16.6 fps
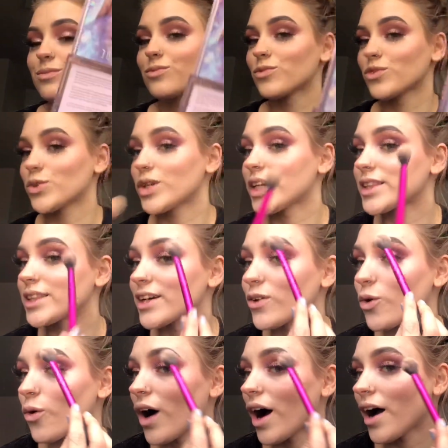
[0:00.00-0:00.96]
You get that
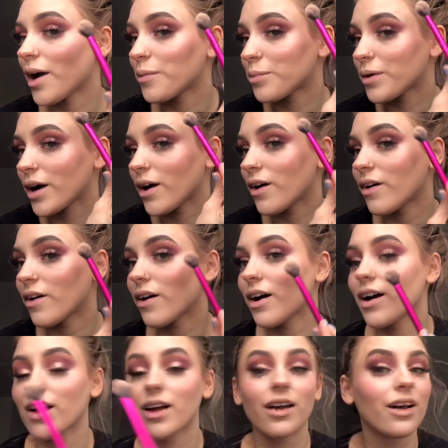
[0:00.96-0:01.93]
whole eyebrow
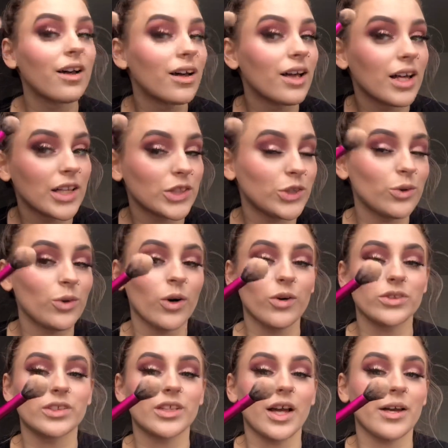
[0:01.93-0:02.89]
duo
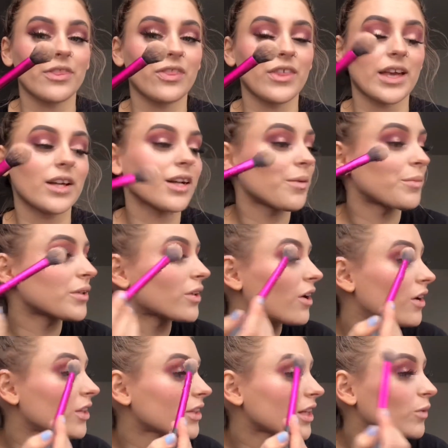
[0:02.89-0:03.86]
type thing coming
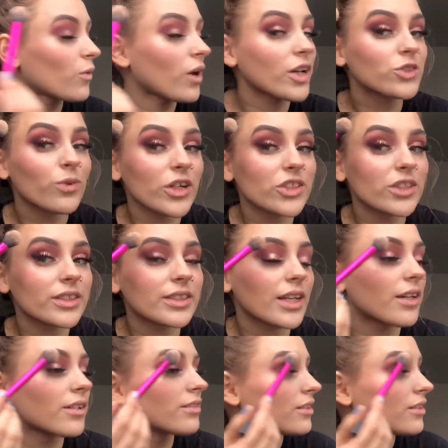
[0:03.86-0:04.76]
on. Like, watch this again.